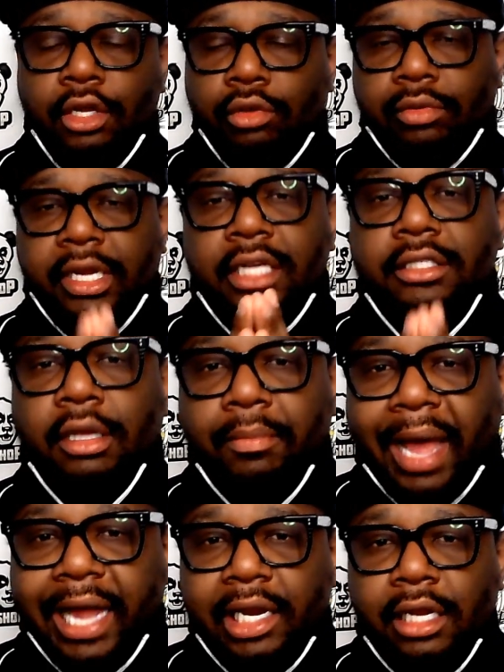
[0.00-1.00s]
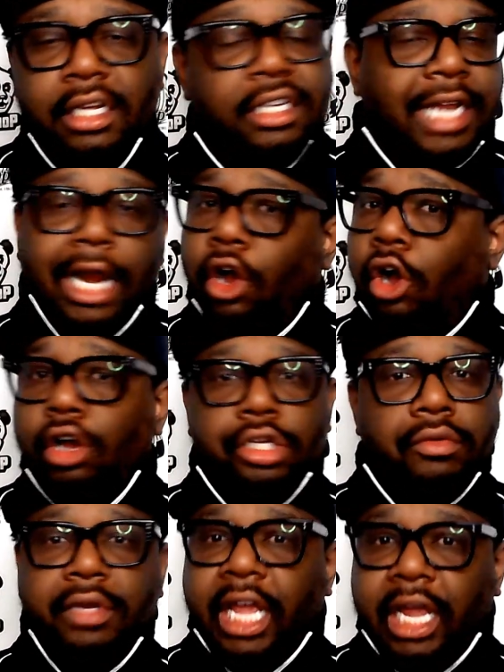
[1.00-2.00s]
We need somebody that all
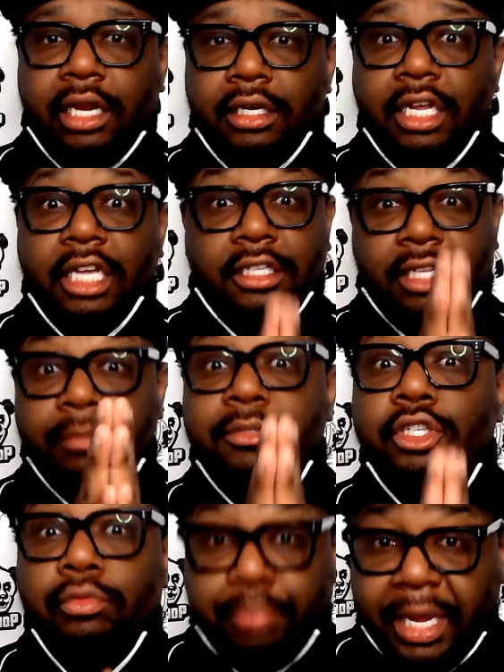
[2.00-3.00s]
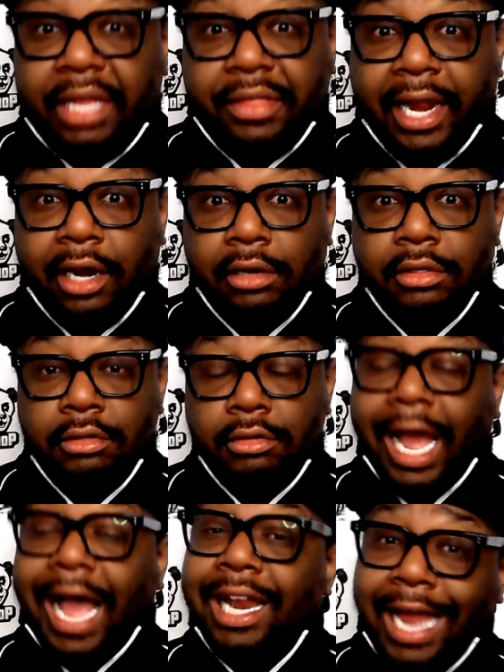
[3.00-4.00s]
you need is them to be there,
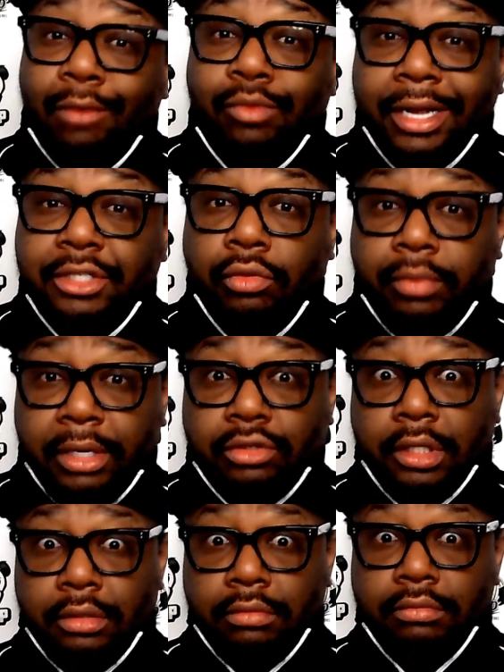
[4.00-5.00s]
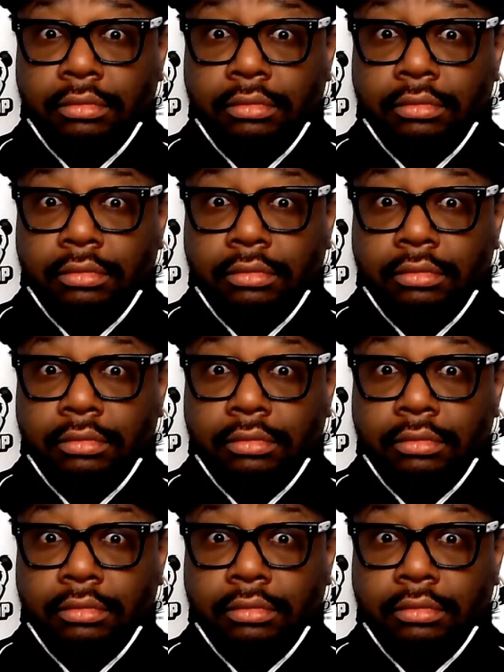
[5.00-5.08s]
a la Russell Wilson.